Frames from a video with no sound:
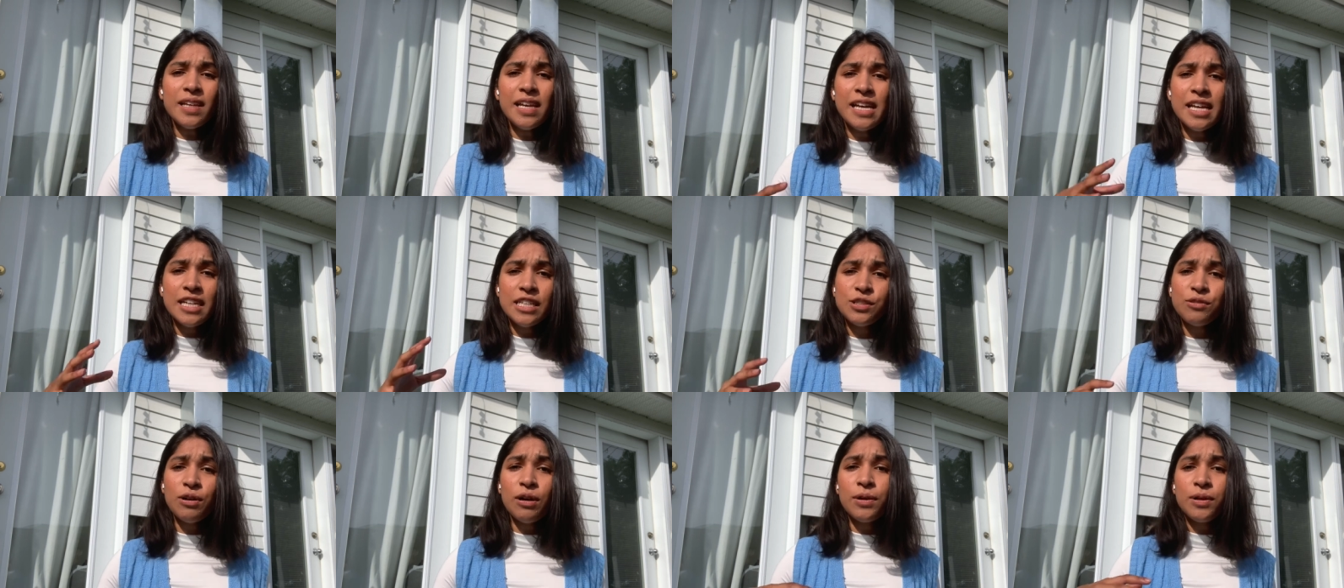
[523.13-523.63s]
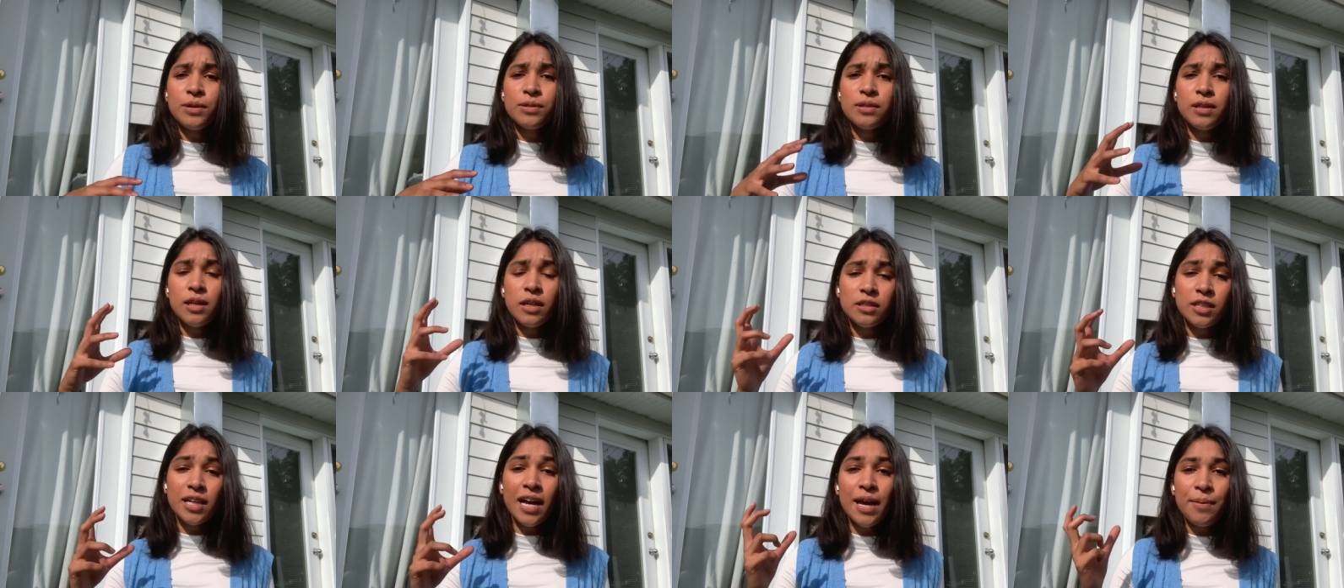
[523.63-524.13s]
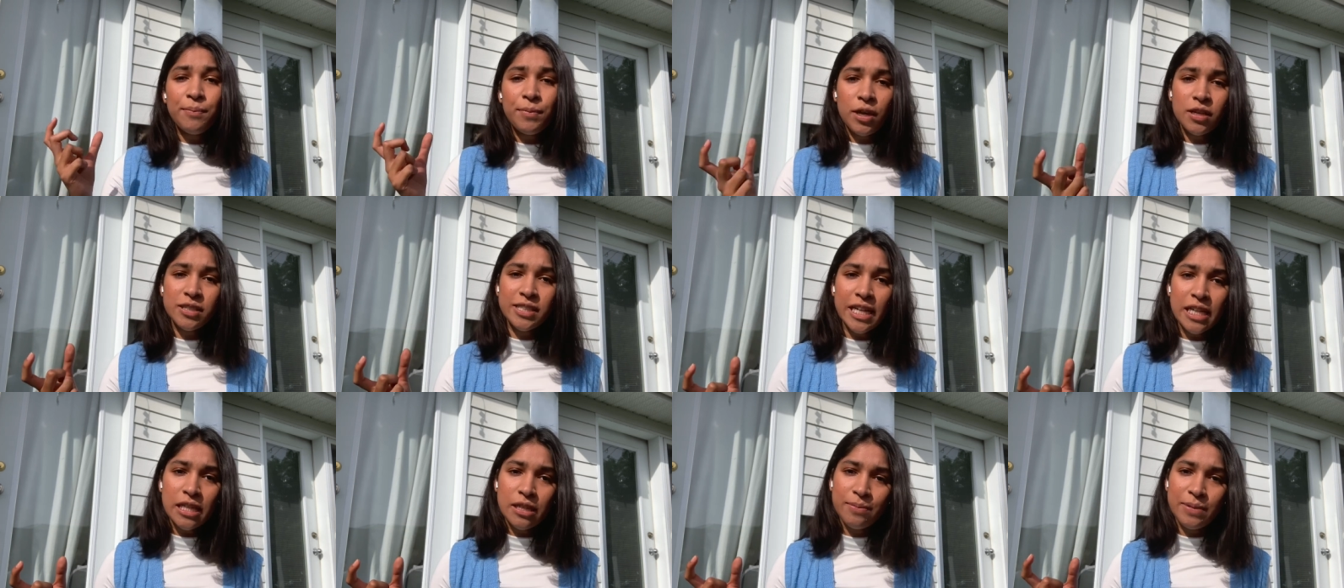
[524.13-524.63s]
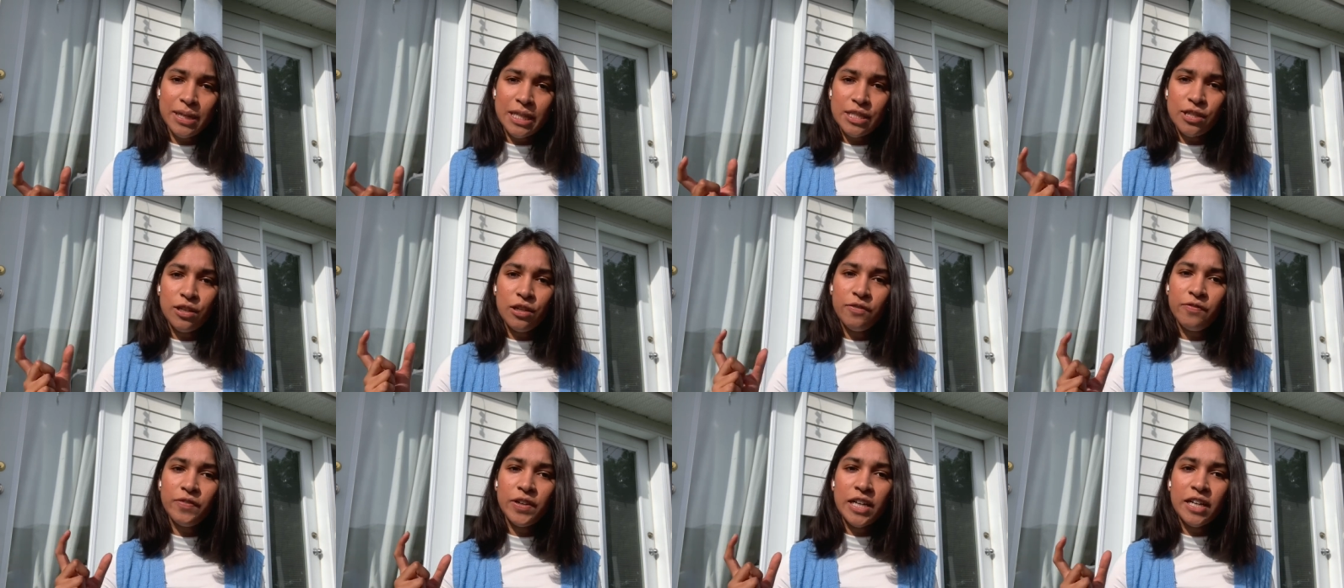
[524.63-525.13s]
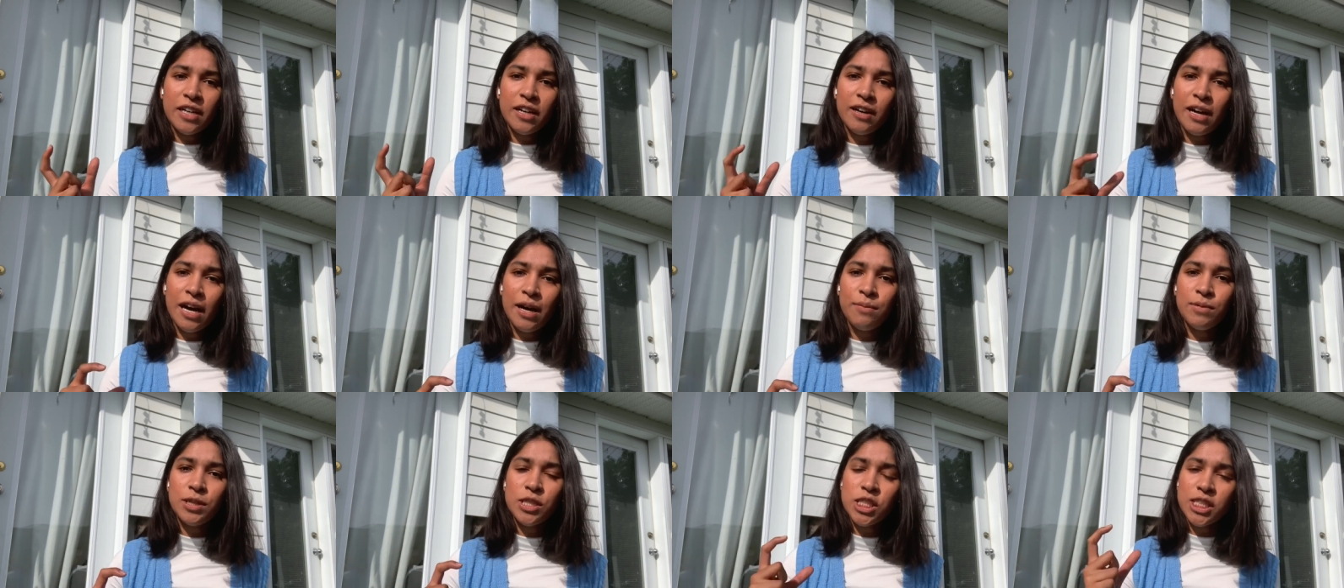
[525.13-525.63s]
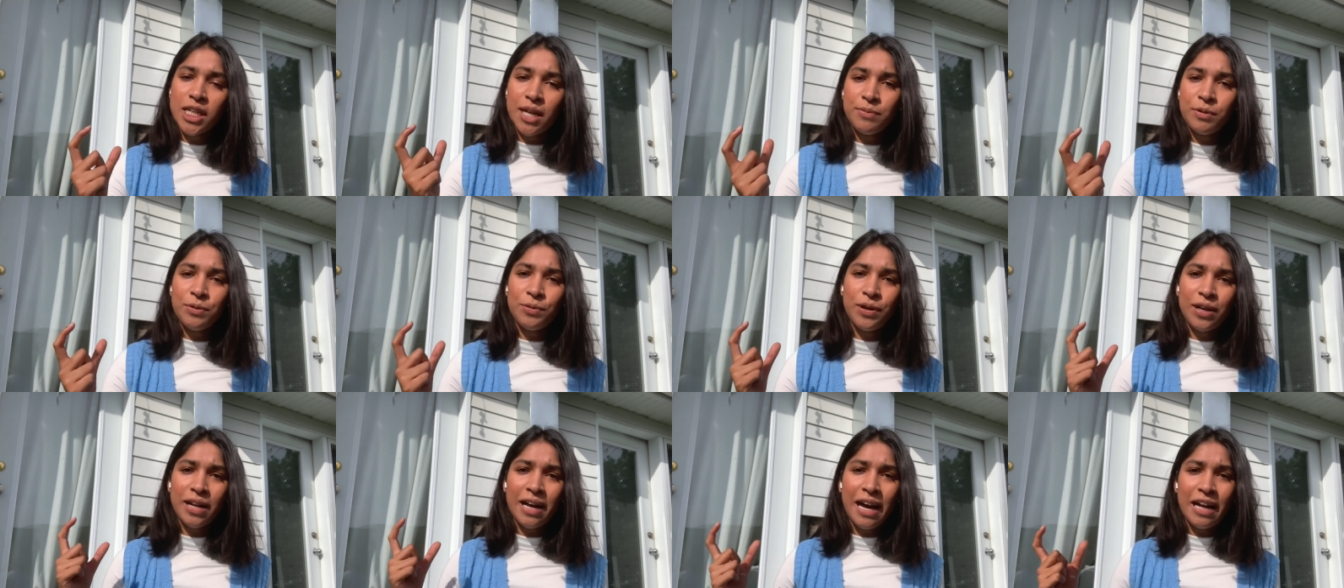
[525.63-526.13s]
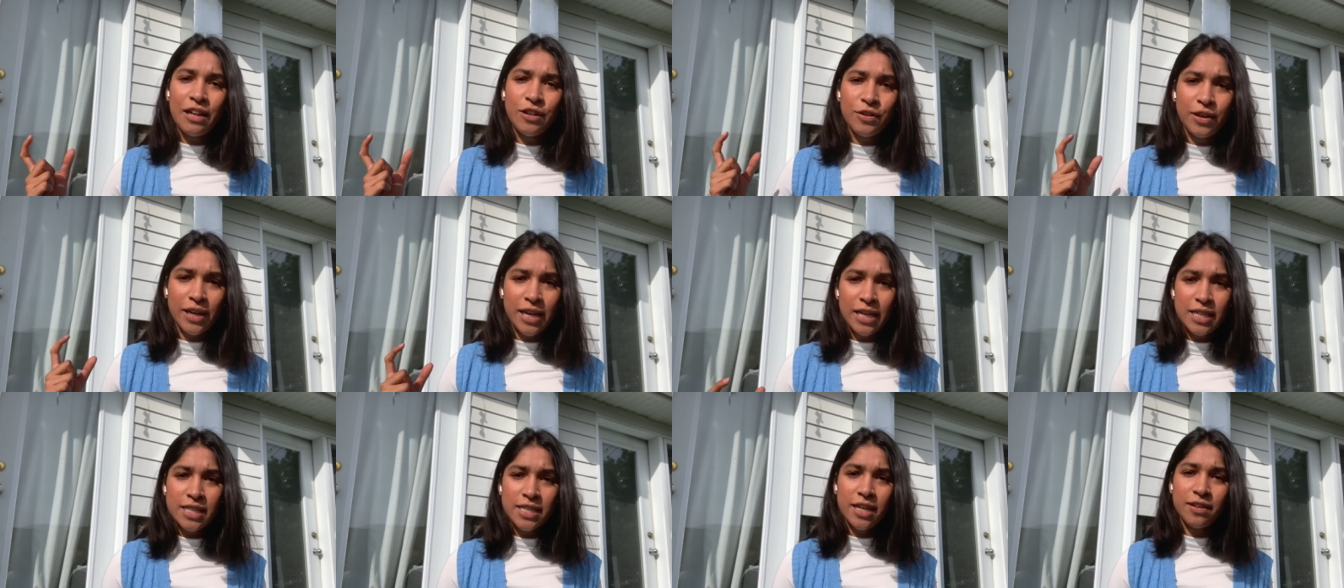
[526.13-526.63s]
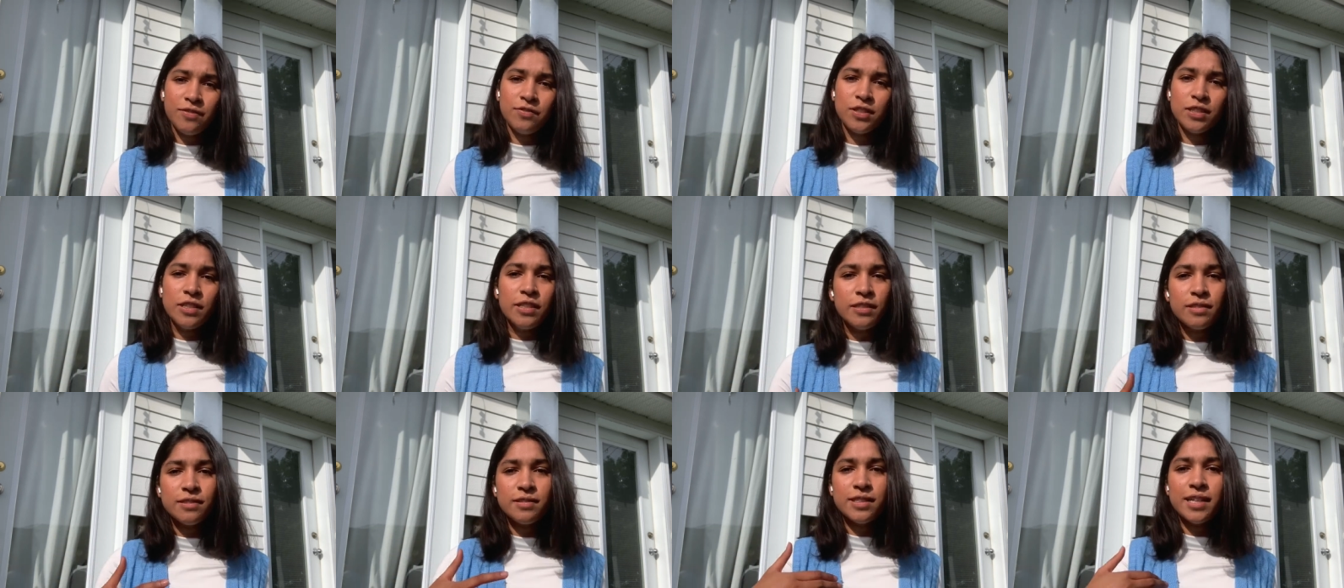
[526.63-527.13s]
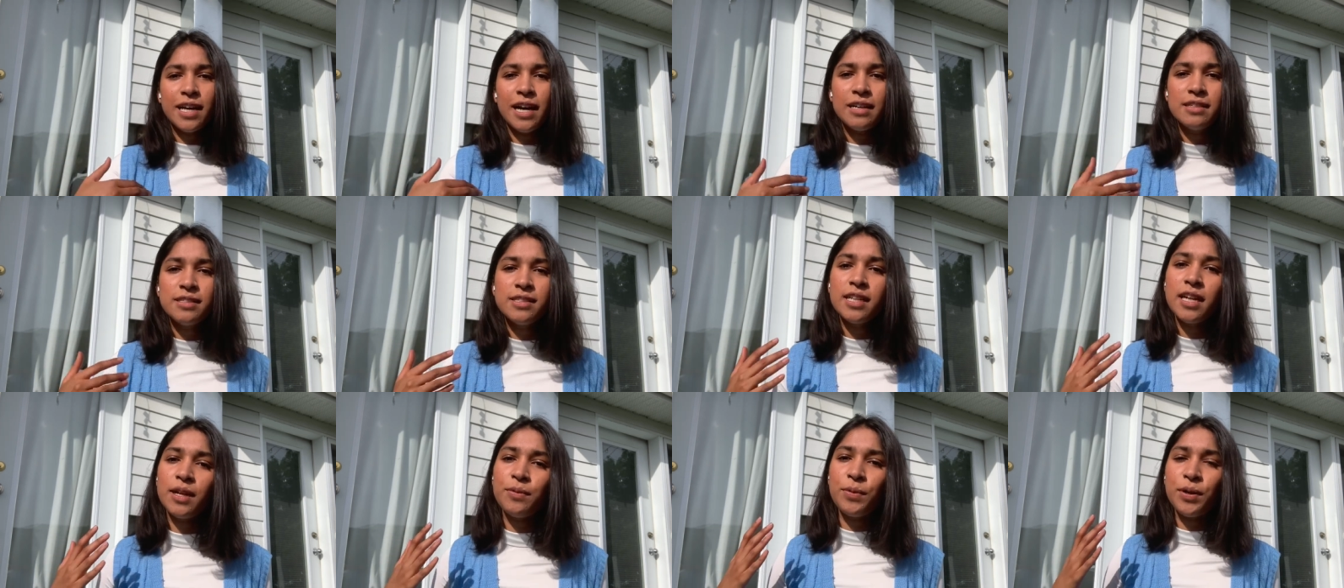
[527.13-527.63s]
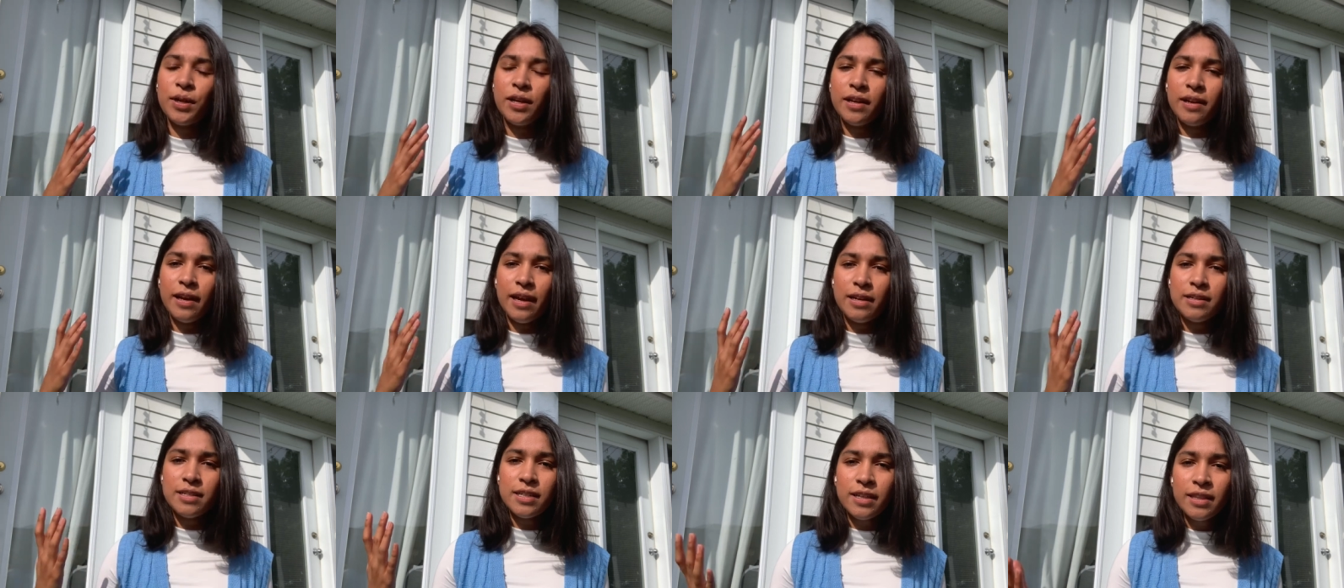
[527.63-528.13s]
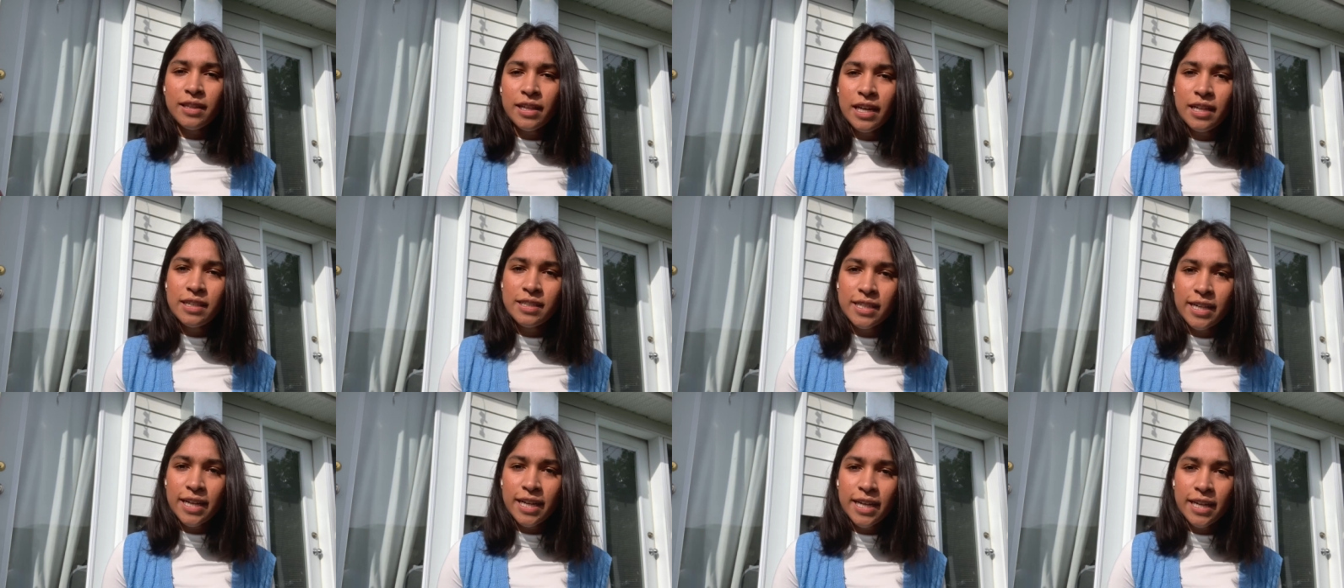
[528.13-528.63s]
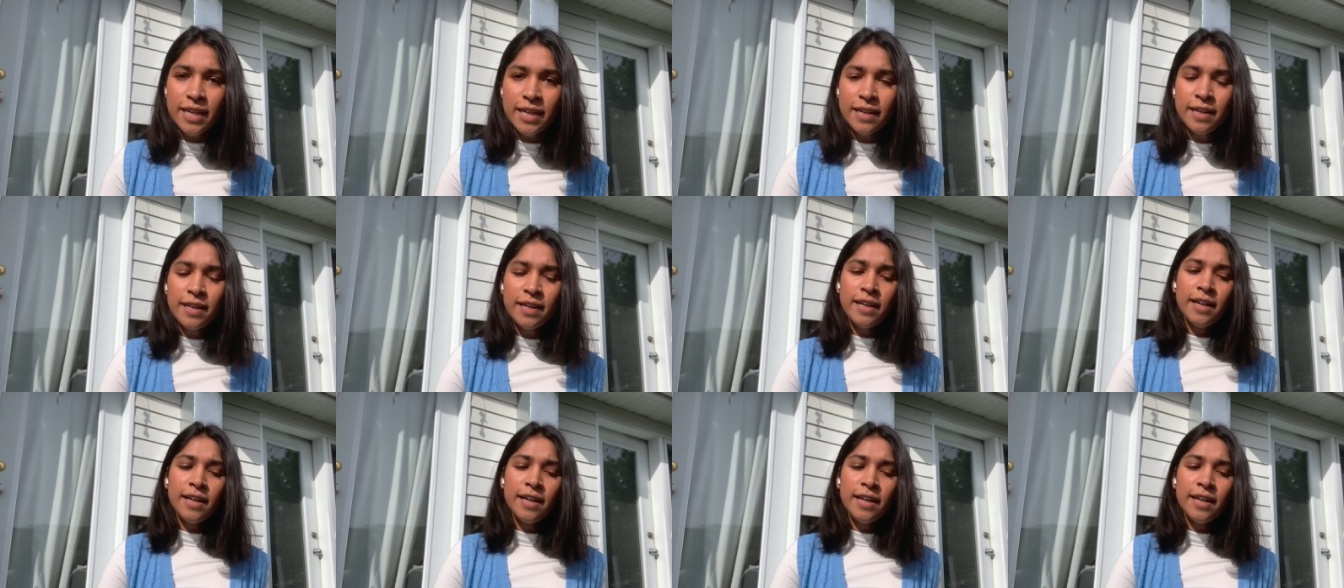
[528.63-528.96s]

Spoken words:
And so I'll time box elements and I'll figure out how much time I want to allocate to every single task that I'm going to get done that day.